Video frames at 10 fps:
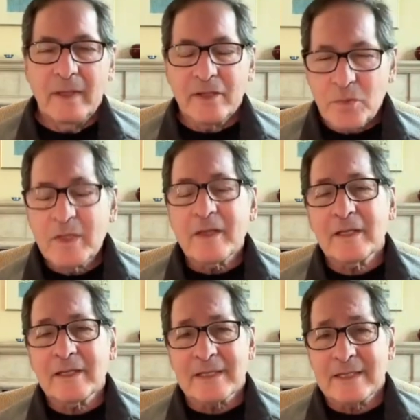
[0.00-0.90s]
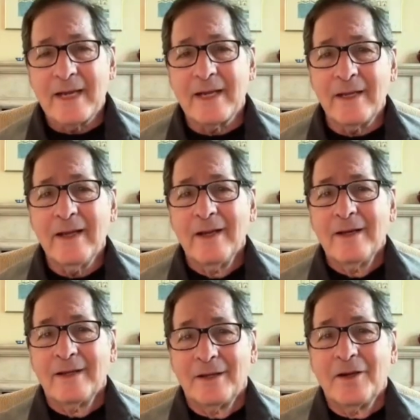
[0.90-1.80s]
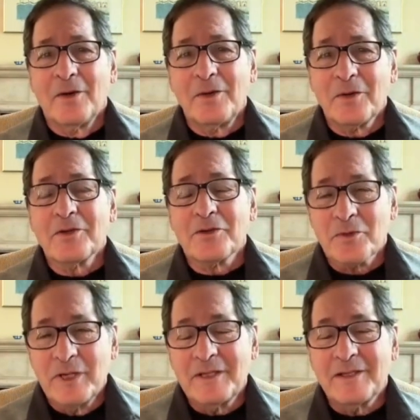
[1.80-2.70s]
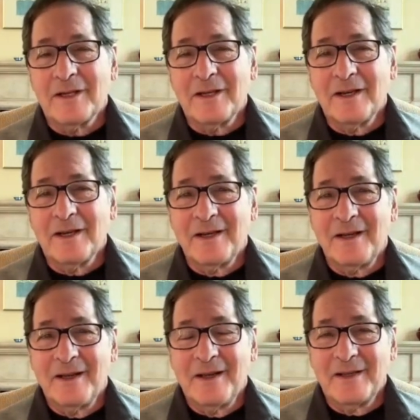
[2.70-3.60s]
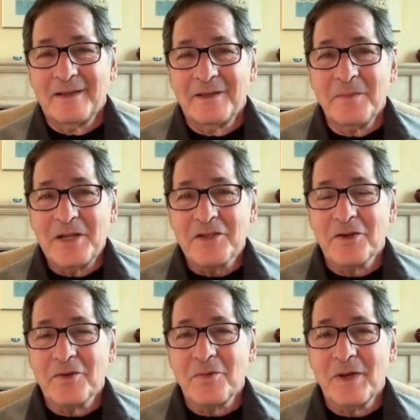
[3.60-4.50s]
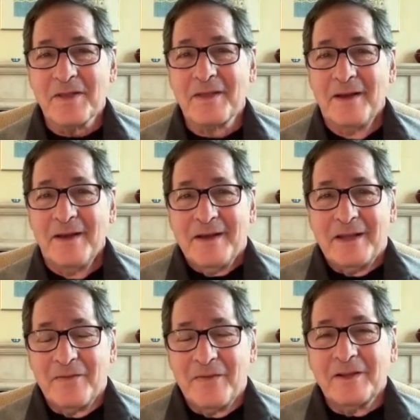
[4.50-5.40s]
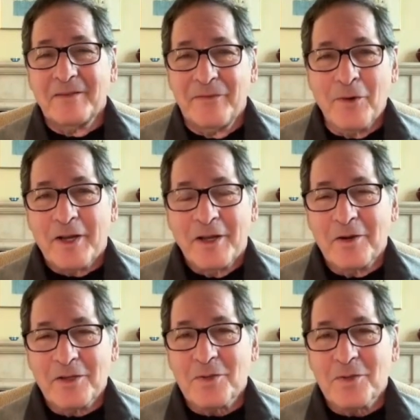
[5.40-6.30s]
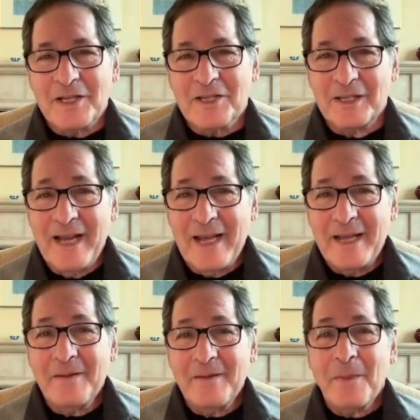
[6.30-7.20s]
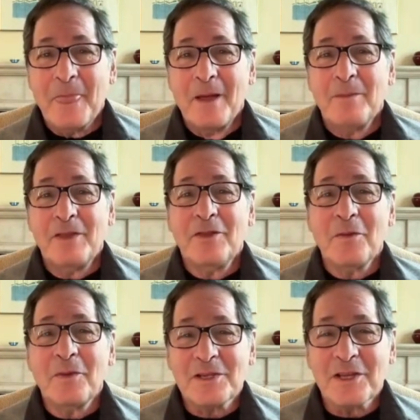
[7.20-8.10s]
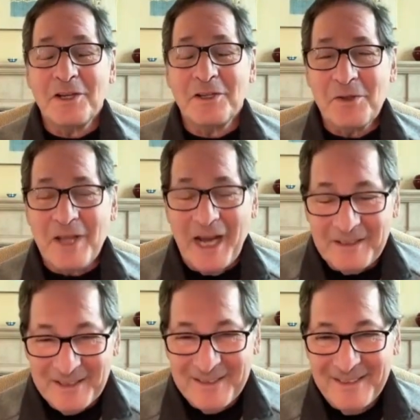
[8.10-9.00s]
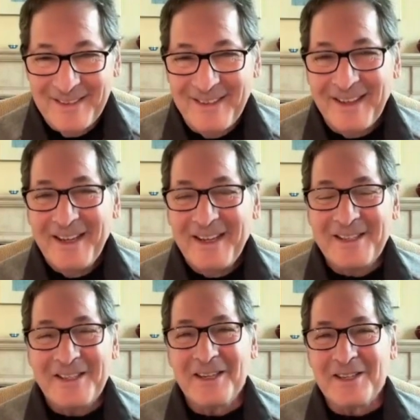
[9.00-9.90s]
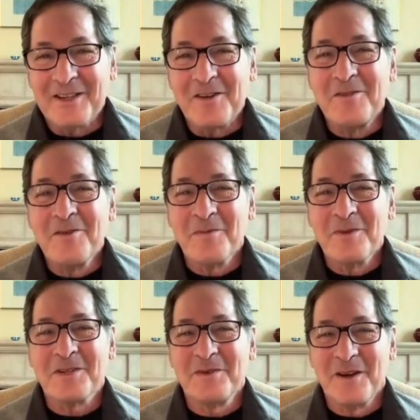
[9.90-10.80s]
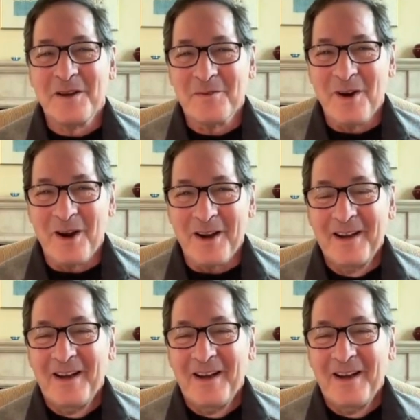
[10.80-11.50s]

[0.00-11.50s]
it's one thing to say, you can treat dementia with giving 40 odors twice a day, but nobody's going to do that. It's just an enormous amount of work.